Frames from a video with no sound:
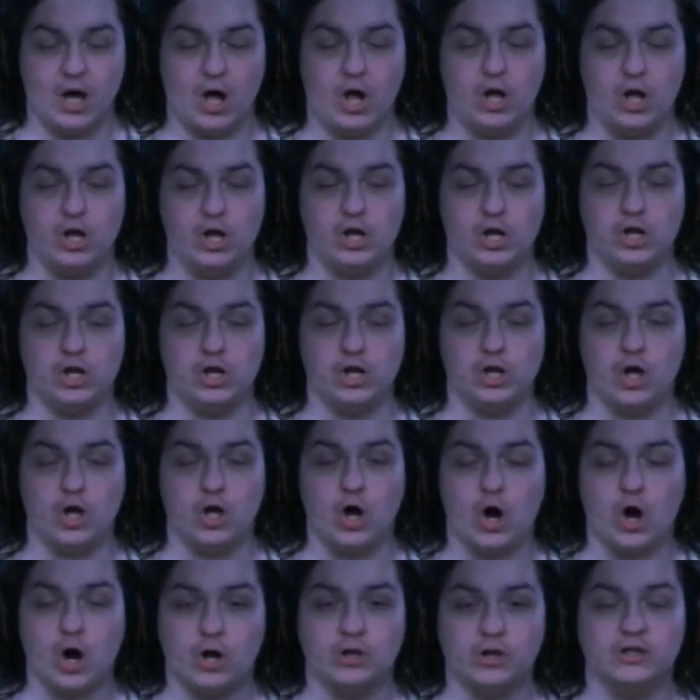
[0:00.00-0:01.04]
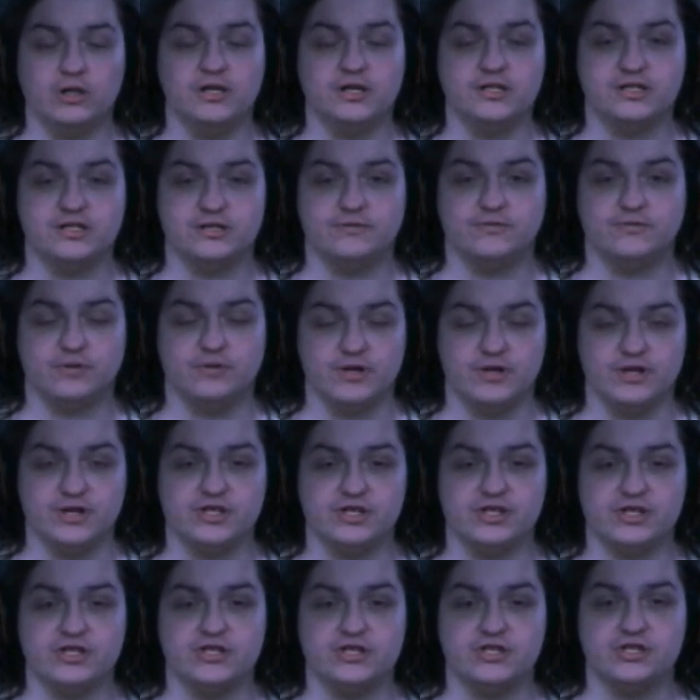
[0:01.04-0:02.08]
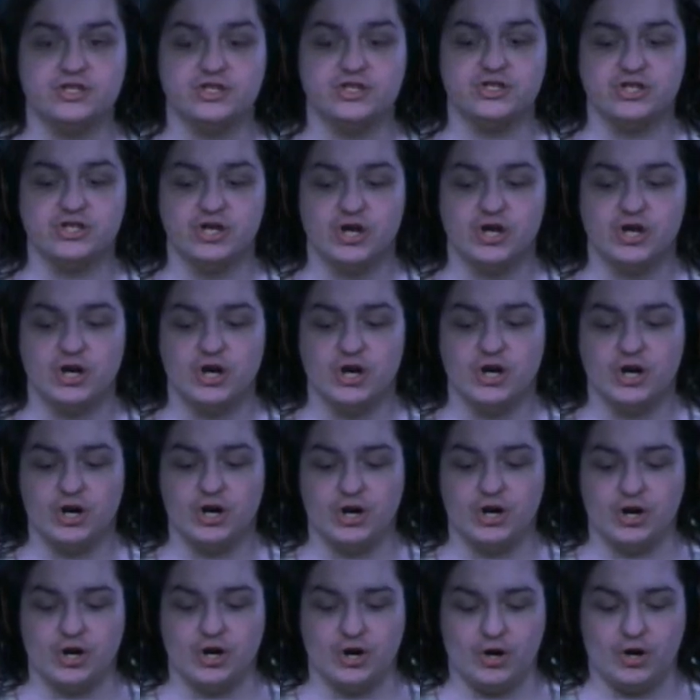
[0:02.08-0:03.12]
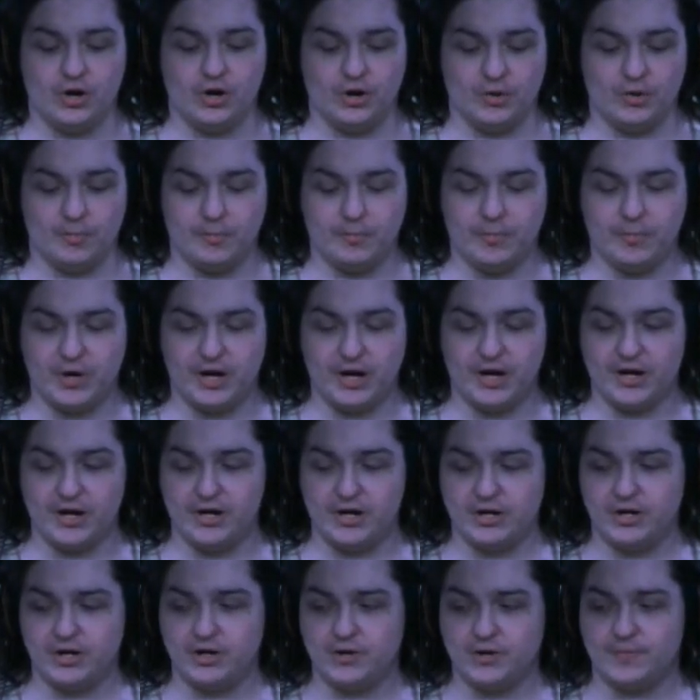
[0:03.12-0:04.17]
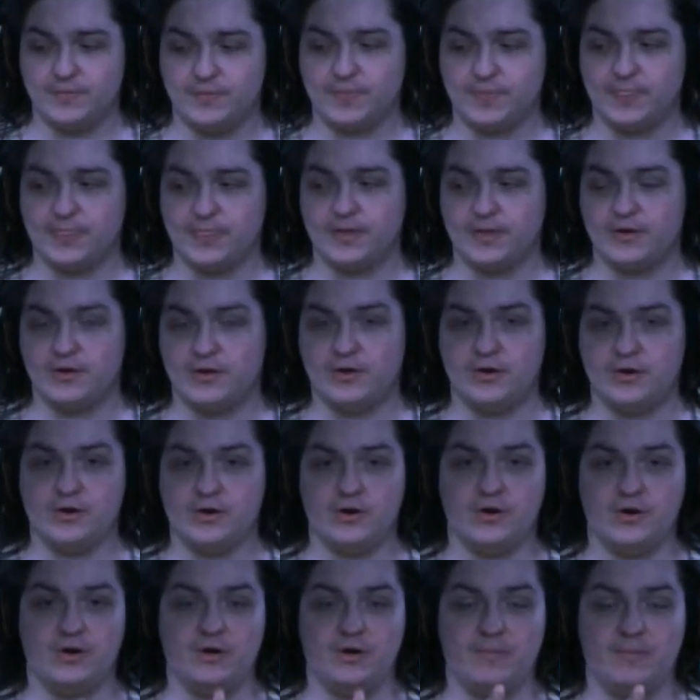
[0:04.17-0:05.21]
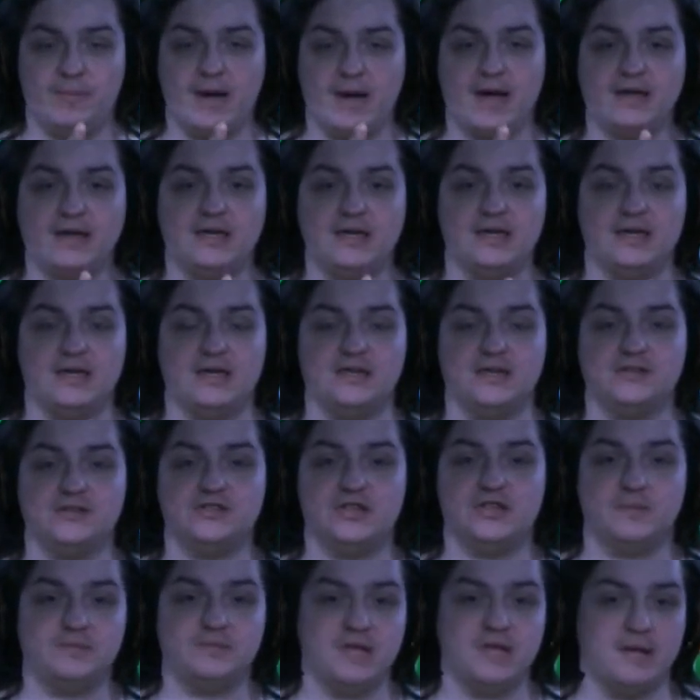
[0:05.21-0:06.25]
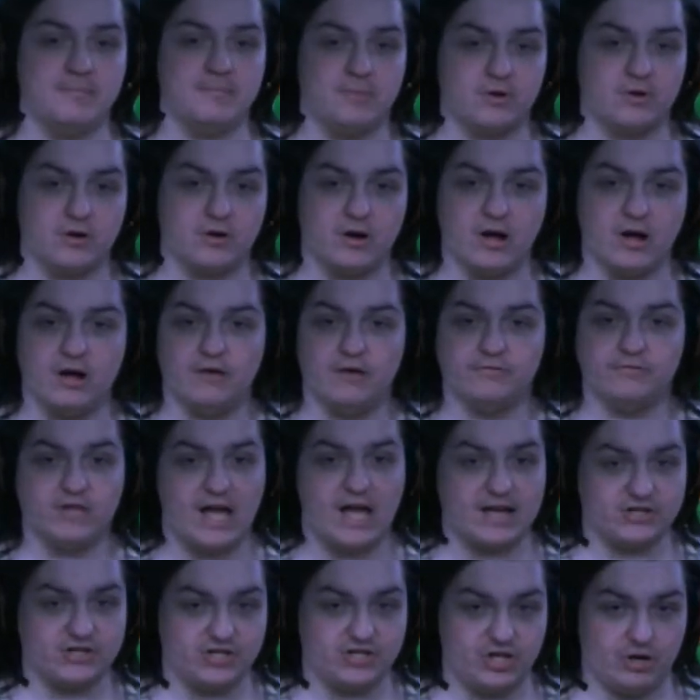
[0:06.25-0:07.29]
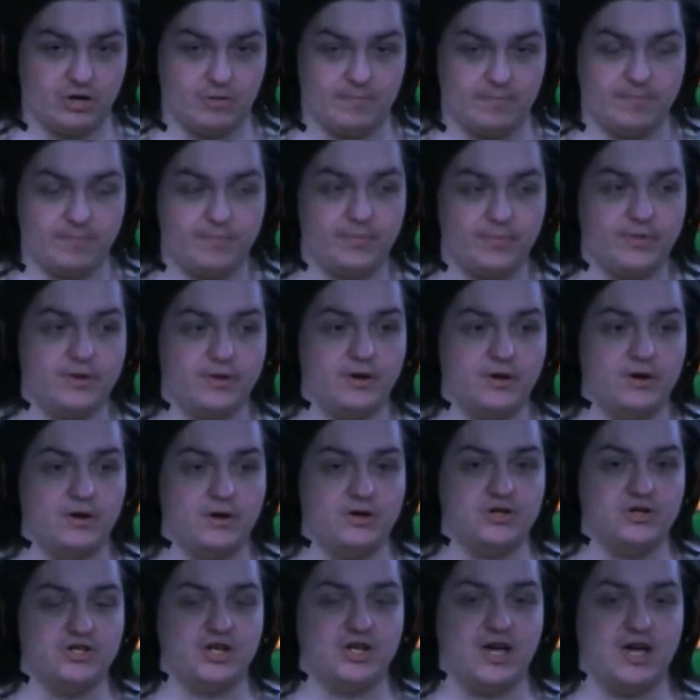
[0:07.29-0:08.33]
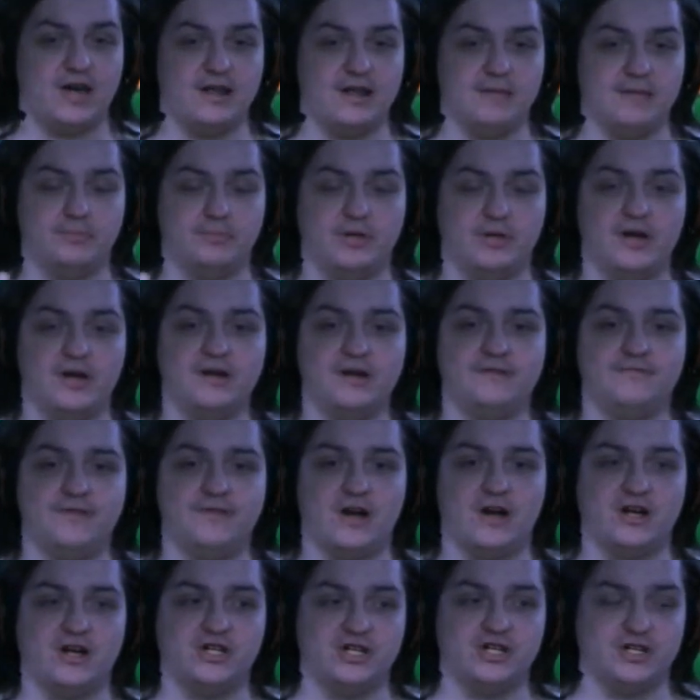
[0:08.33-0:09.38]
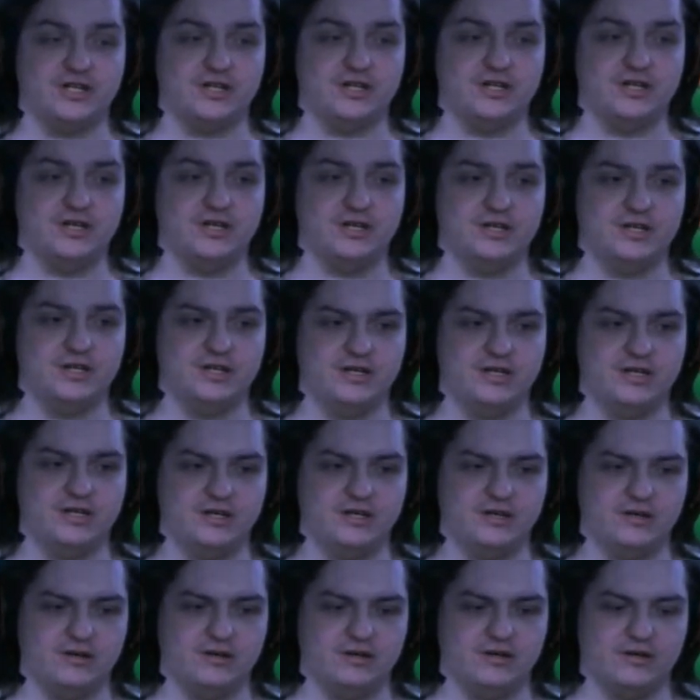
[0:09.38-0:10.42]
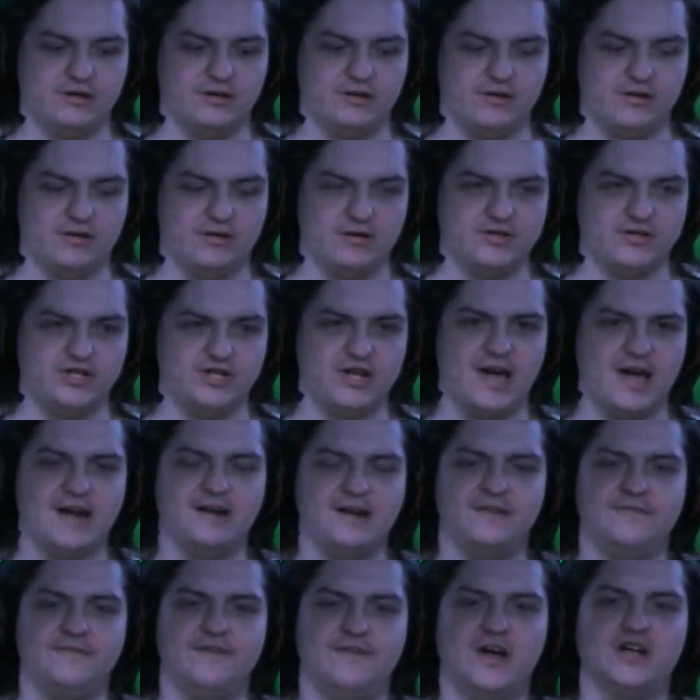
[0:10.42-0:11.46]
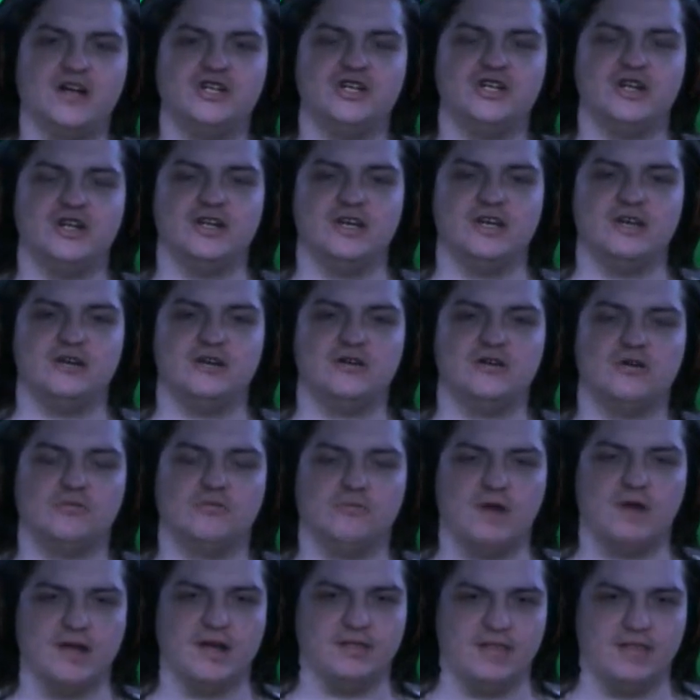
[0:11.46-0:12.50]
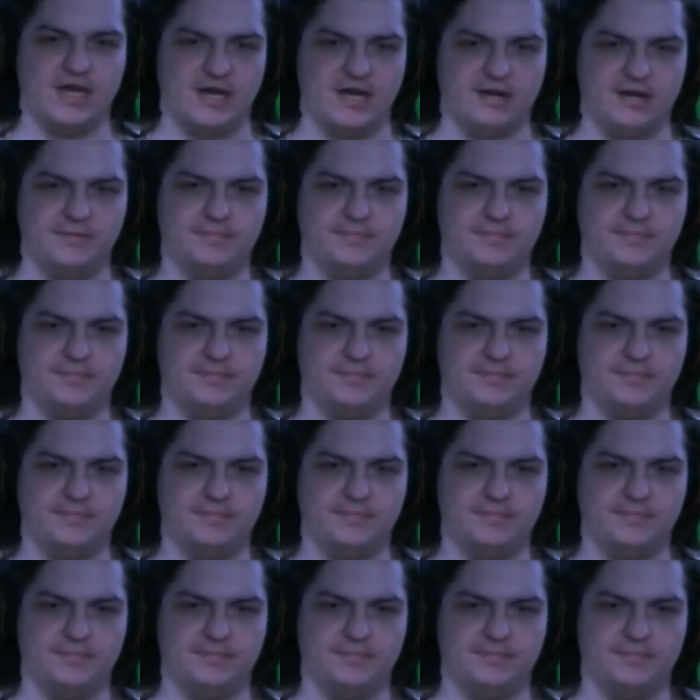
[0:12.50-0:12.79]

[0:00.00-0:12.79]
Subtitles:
long list of reasons, but back in September of last year, she had a blood infection, or she had an infection in her right leg